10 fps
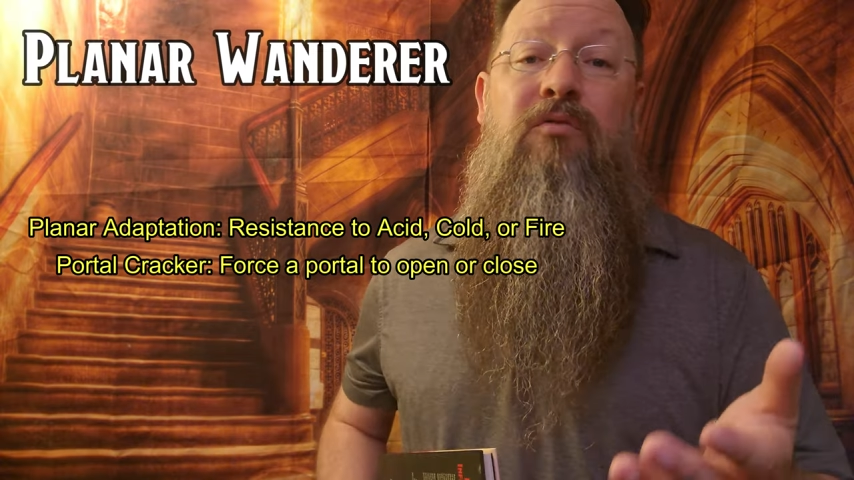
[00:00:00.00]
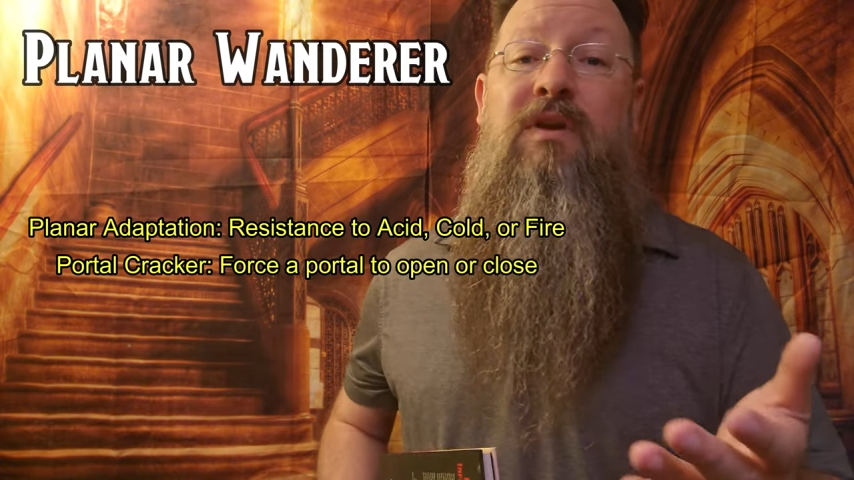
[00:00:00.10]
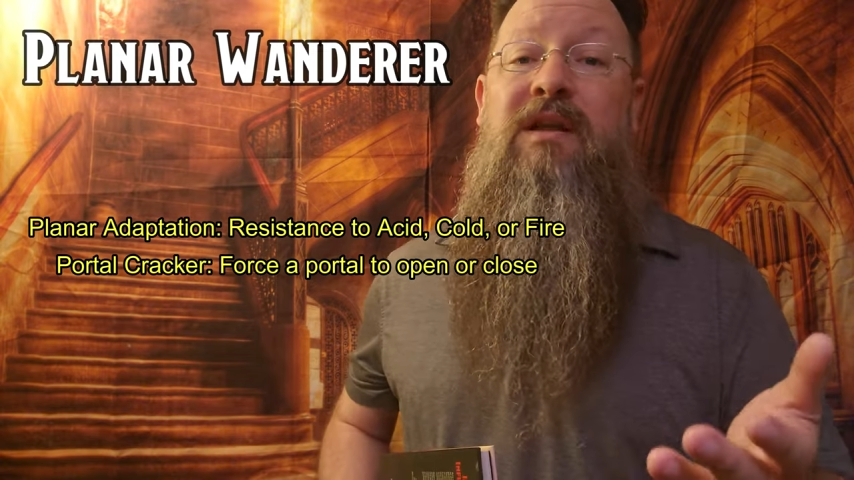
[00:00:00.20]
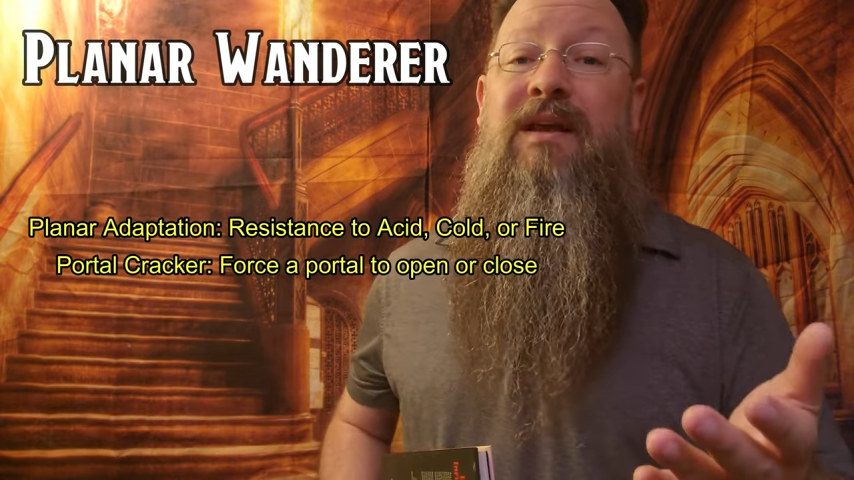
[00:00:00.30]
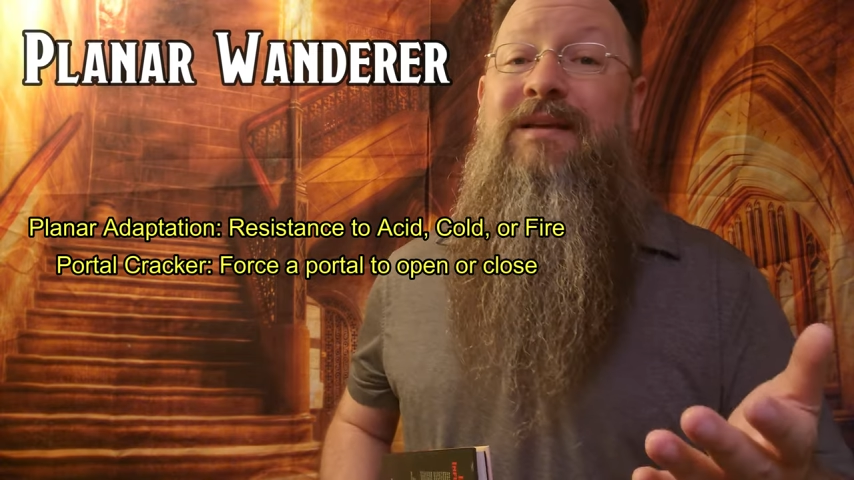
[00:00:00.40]

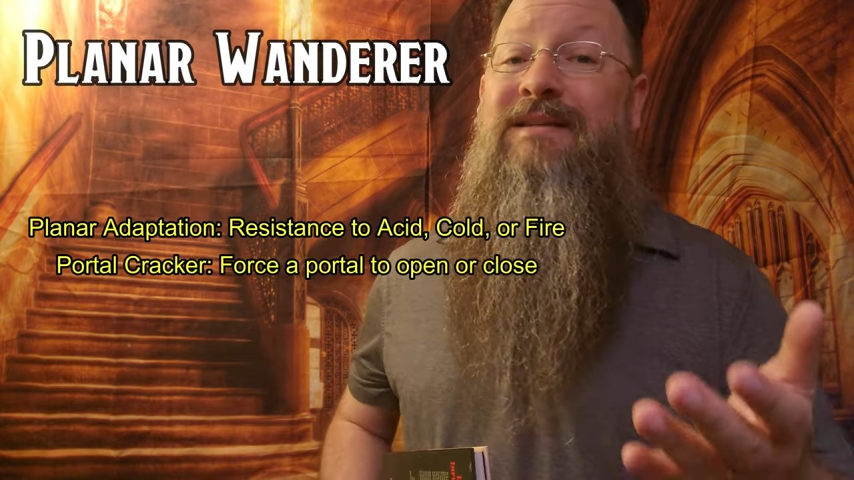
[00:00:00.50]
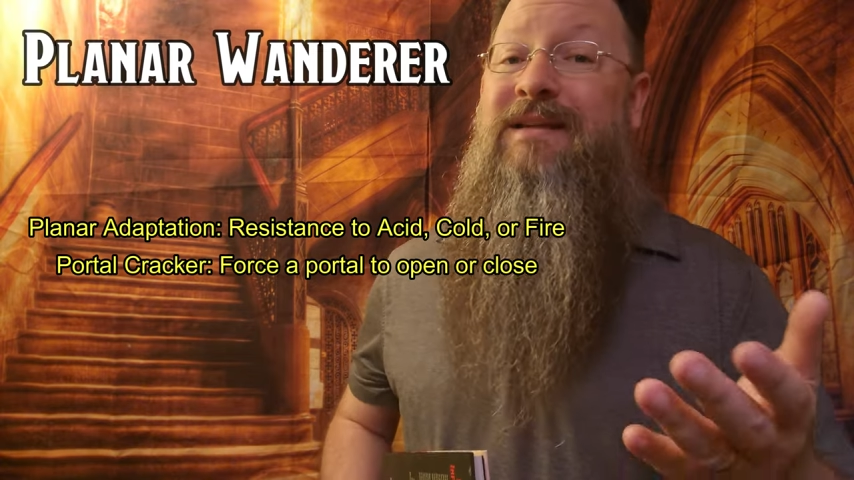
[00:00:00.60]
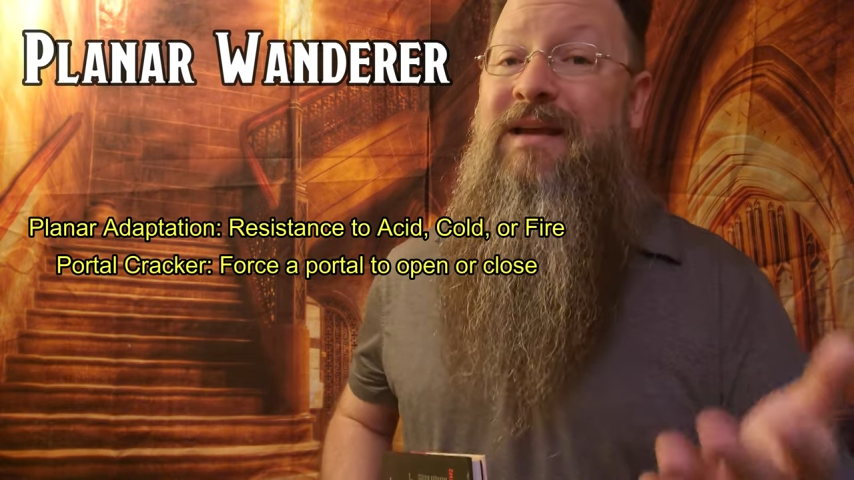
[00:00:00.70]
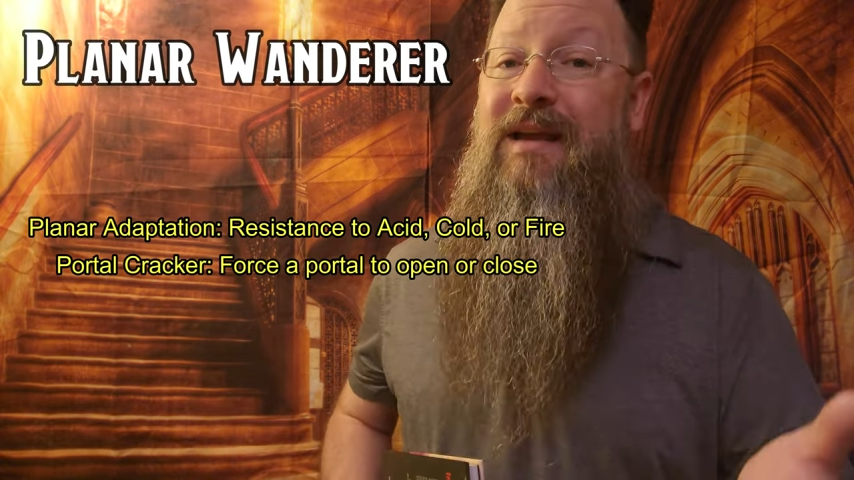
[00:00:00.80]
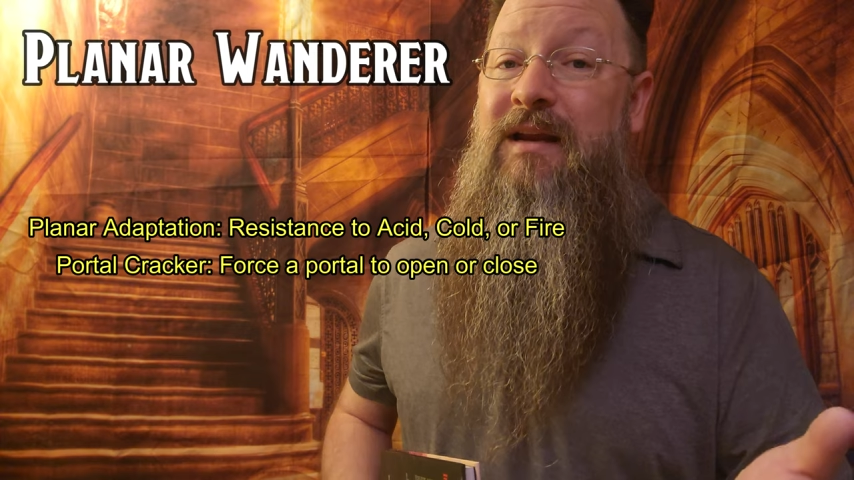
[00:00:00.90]
3d8
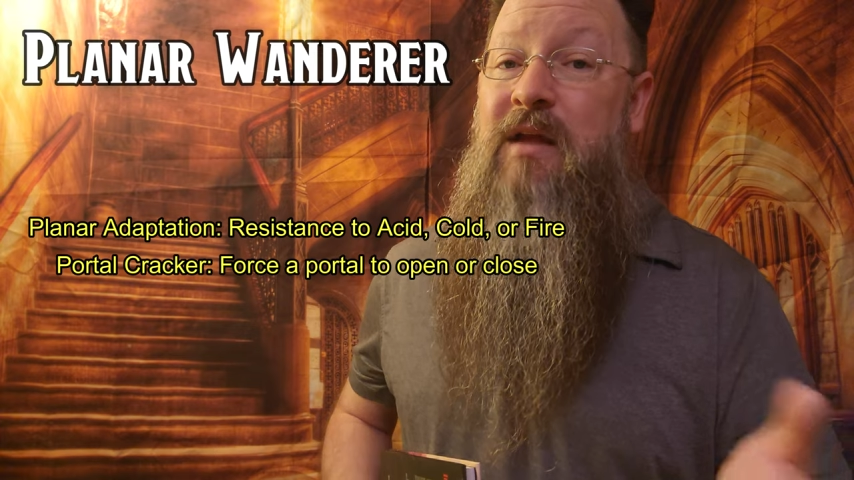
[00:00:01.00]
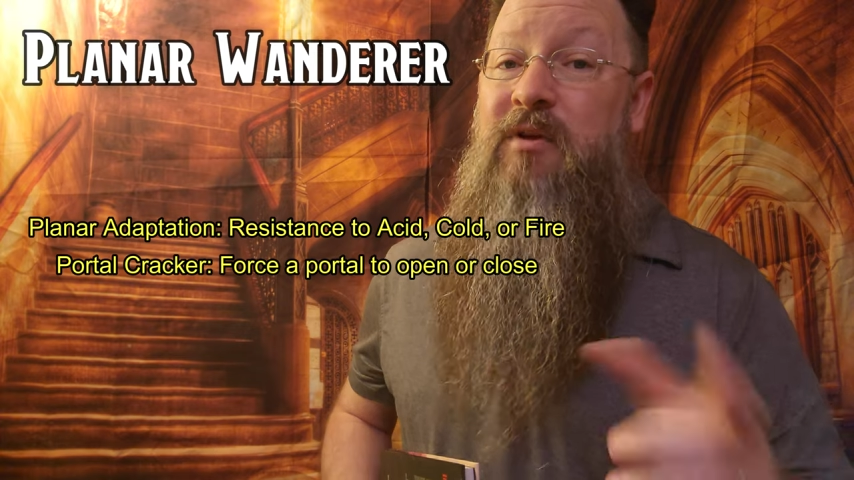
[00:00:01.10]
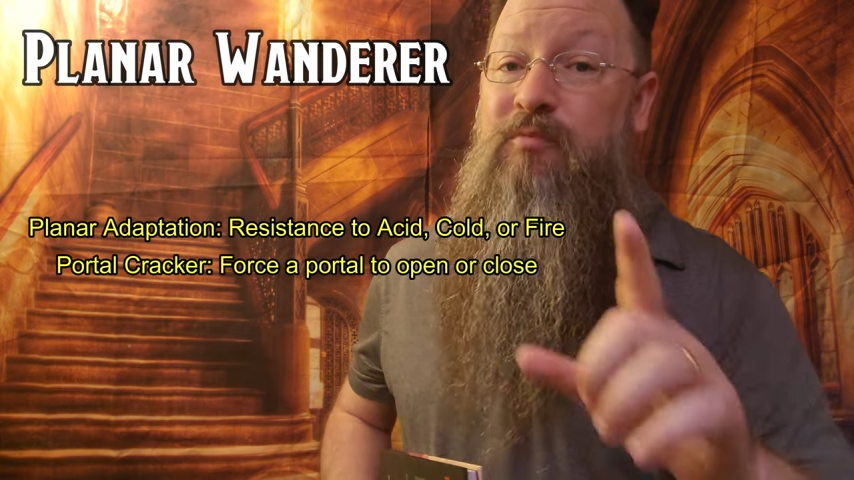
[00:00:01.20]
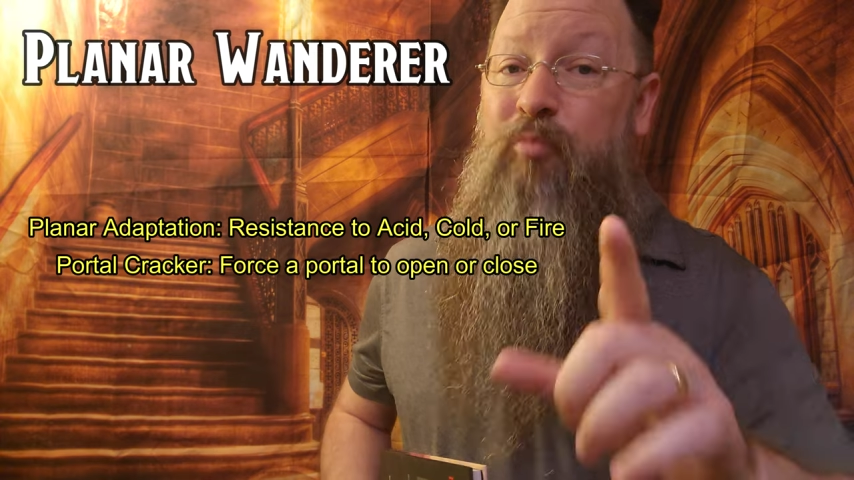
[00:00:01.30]
psychic damage,